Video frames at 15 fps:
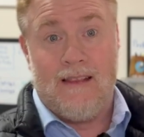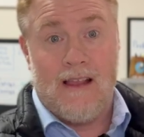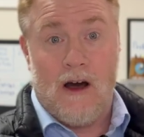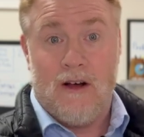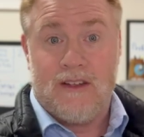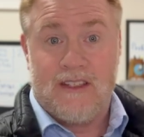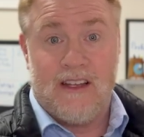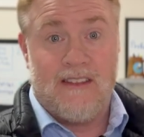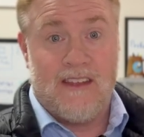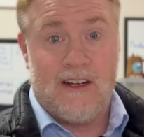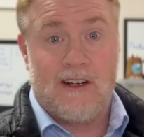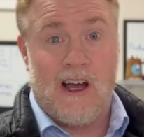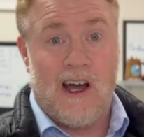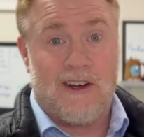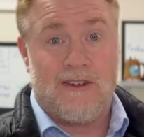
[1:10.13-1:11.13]
All of a sudden their
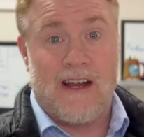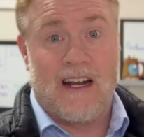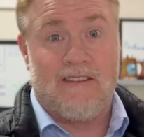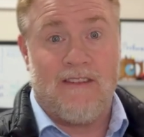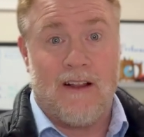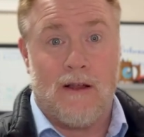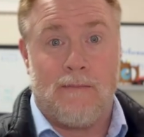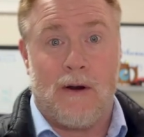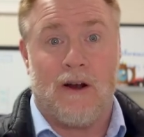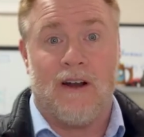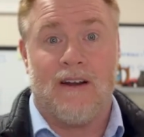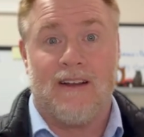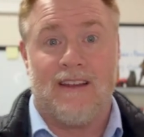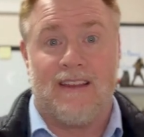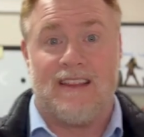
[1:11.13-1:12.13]
contract fell
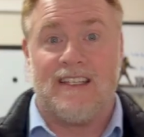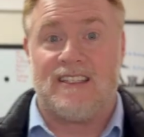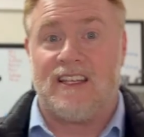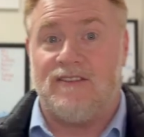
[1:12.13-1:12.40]
apart. This